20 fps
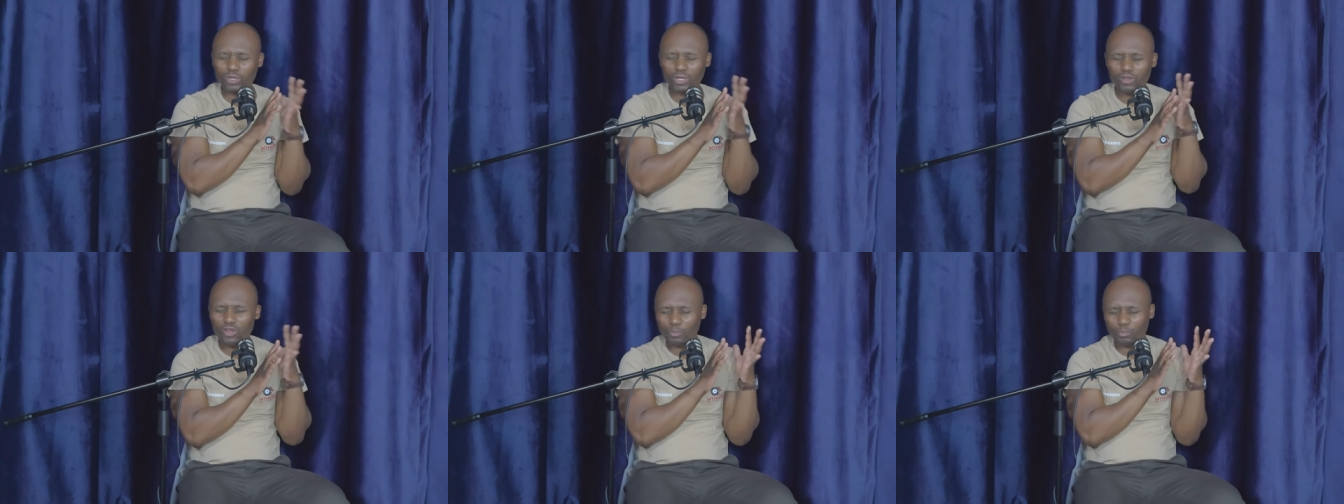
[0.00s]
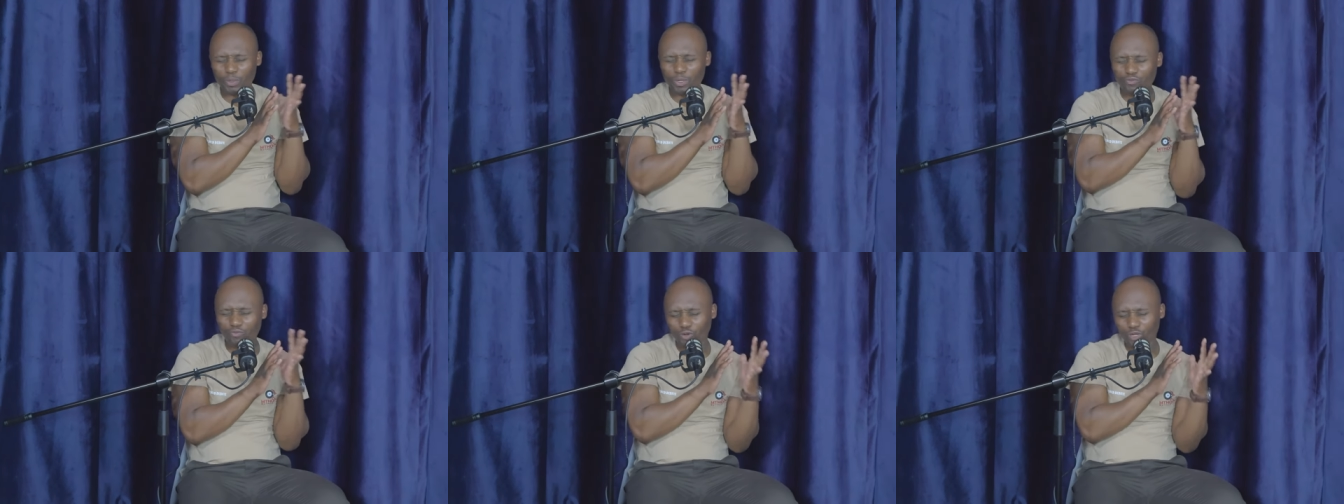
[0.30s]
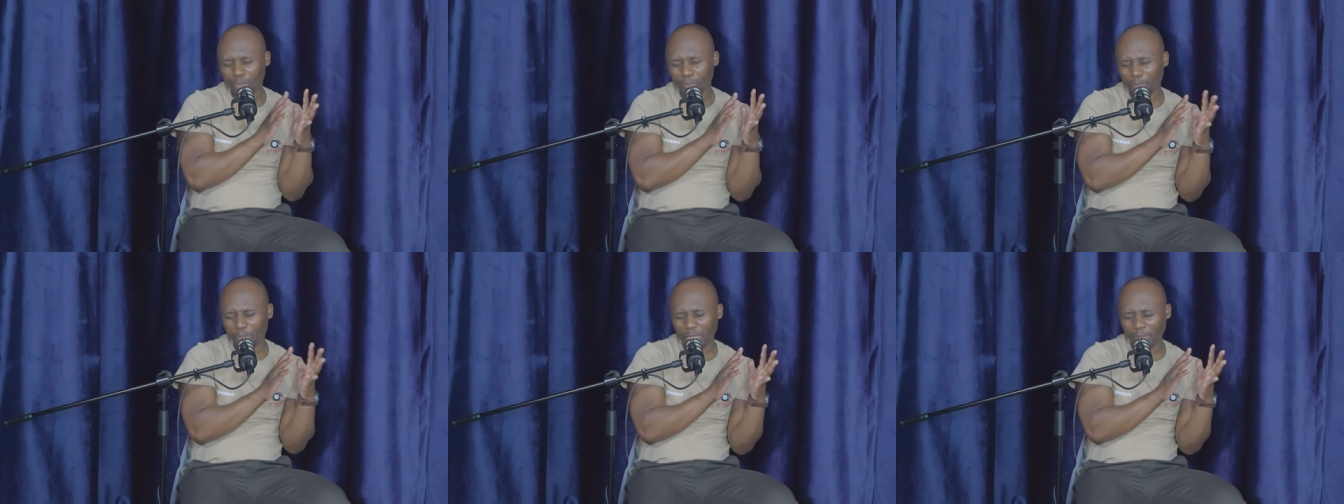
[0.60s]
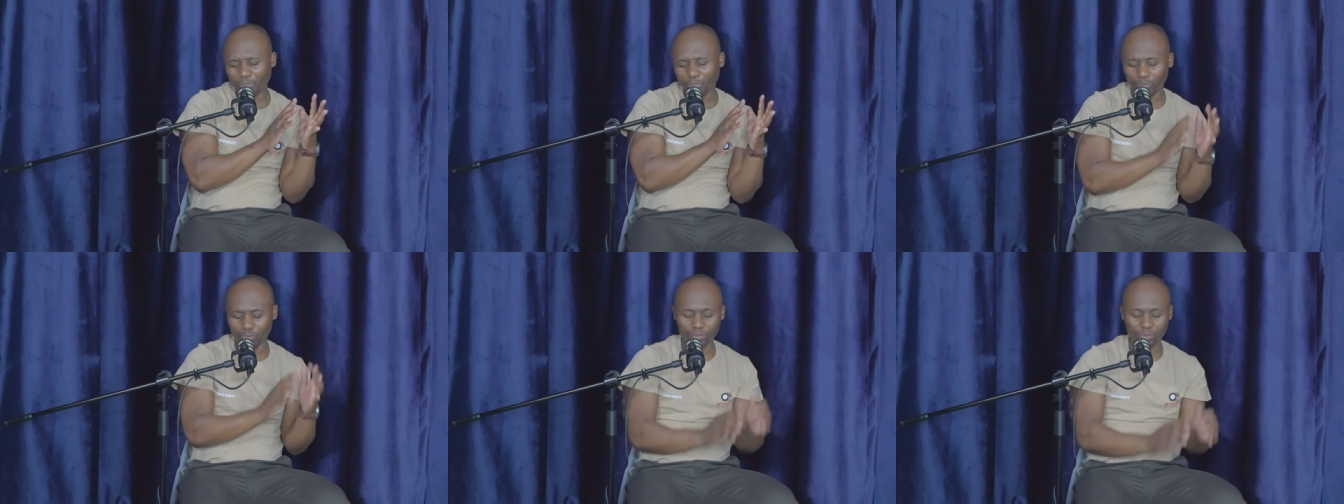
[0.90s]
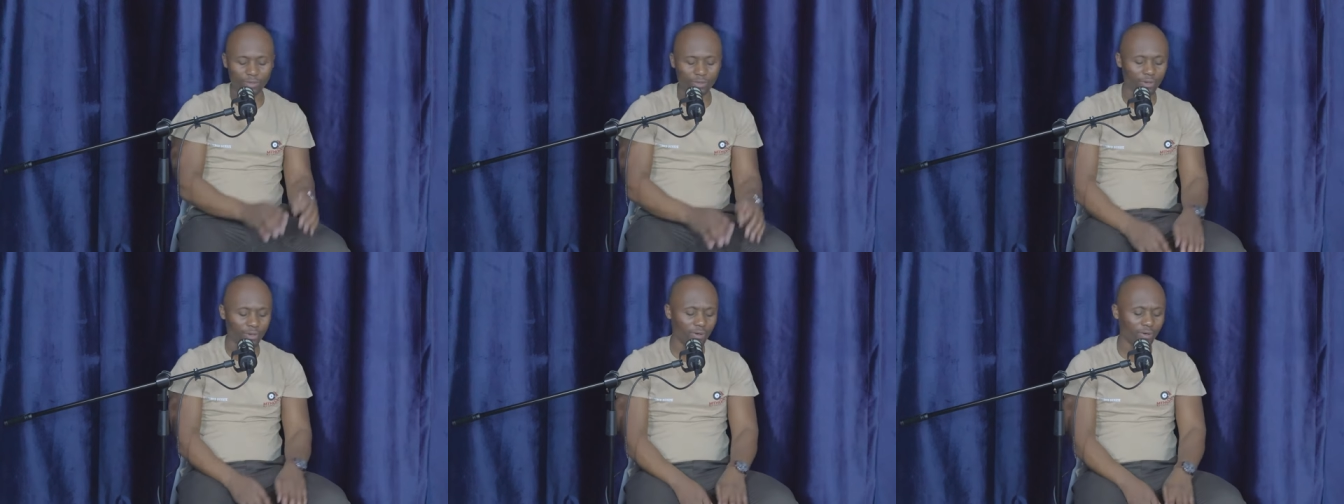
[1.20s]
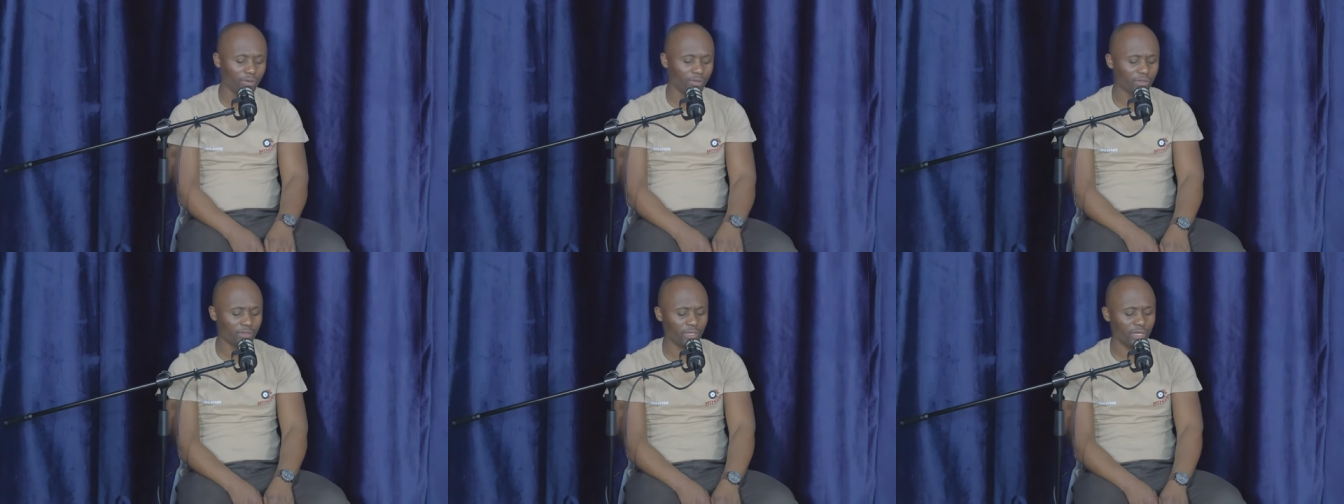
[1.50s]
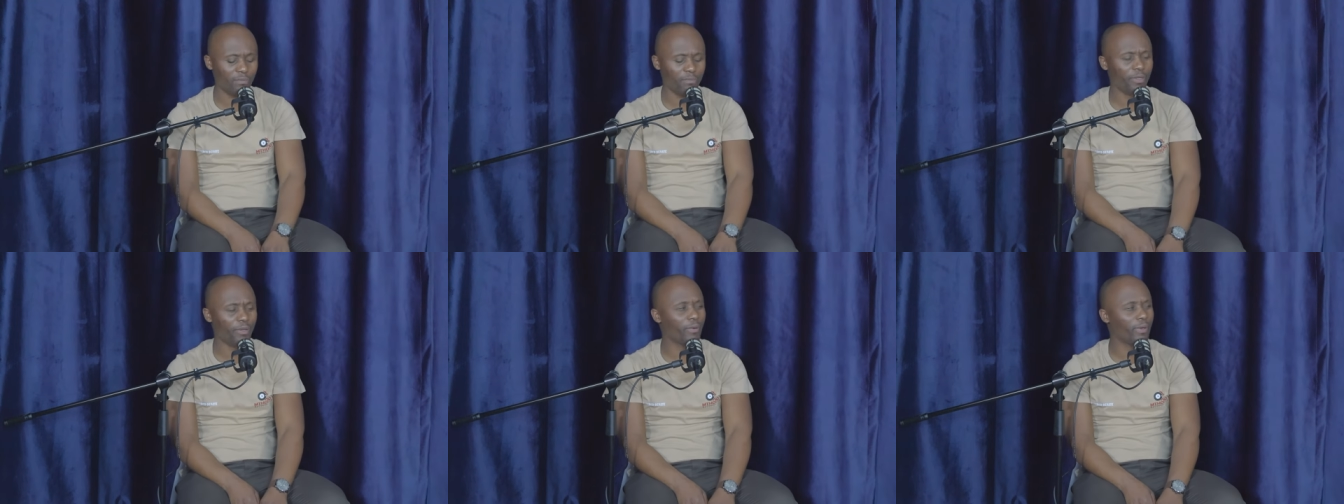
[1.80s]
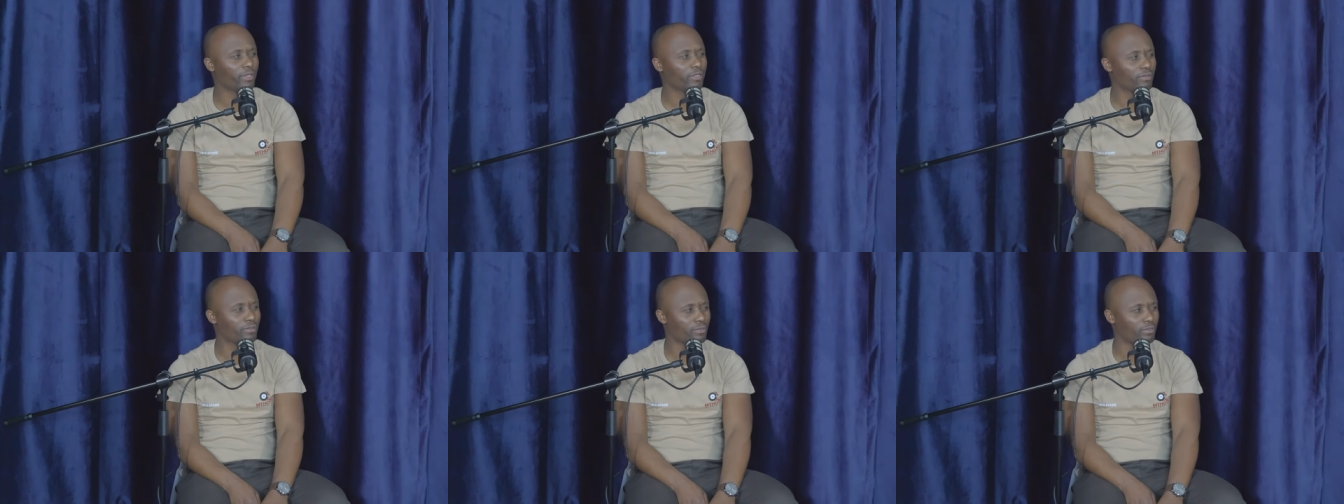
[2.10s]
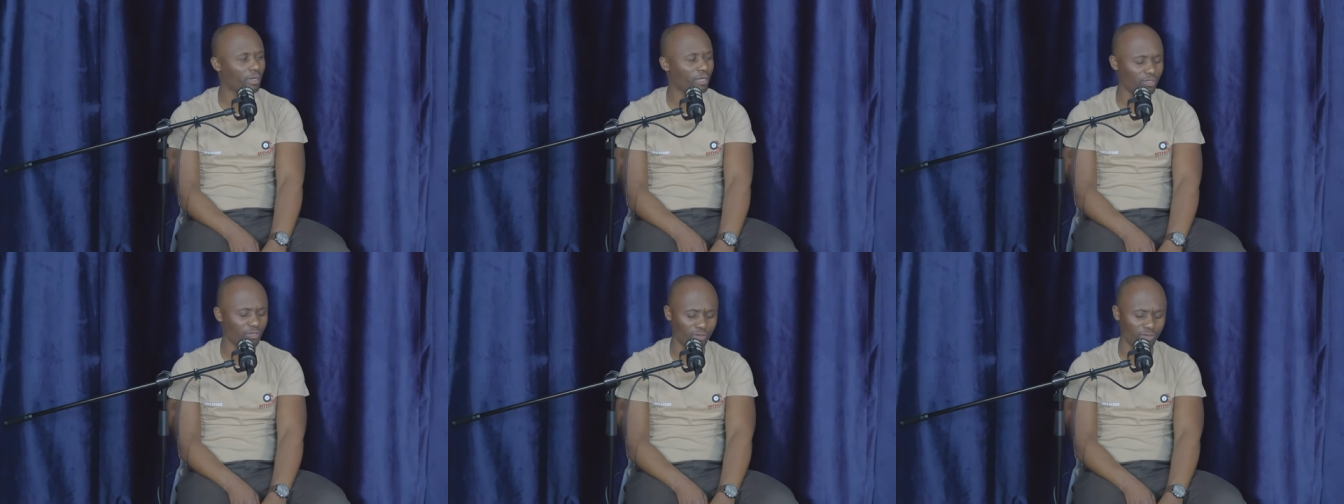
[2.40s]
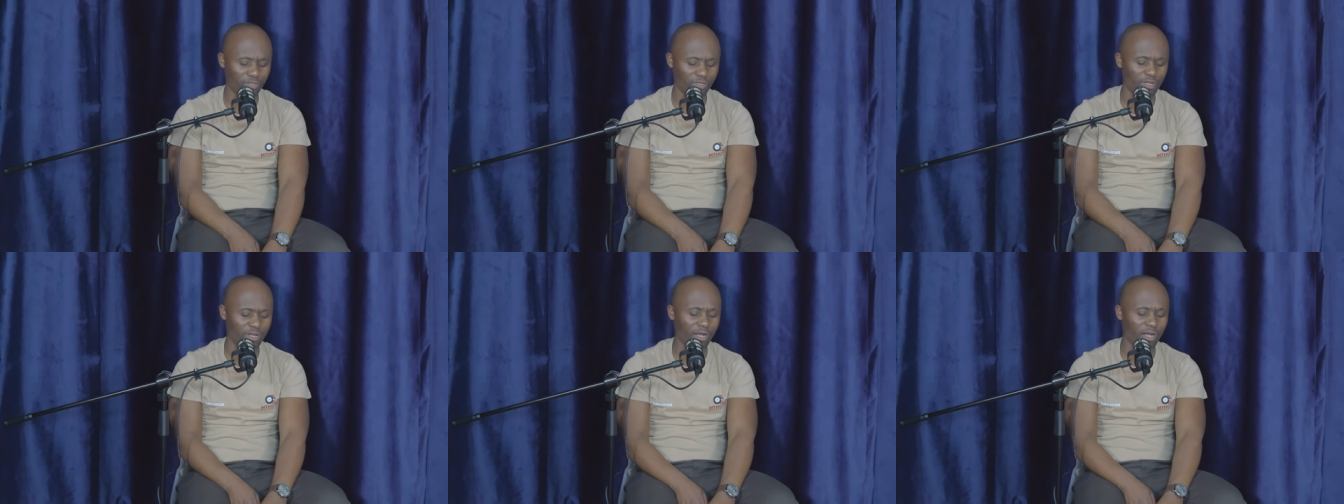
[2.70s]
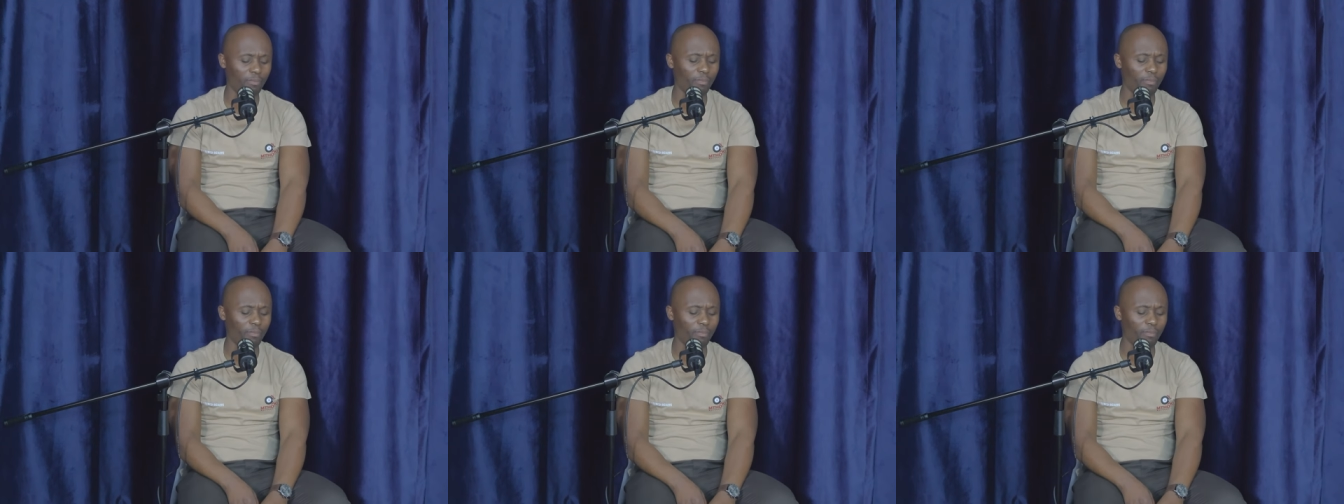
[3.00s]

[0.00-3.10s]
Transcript: you're not paying for the people. Tell me what you, what you think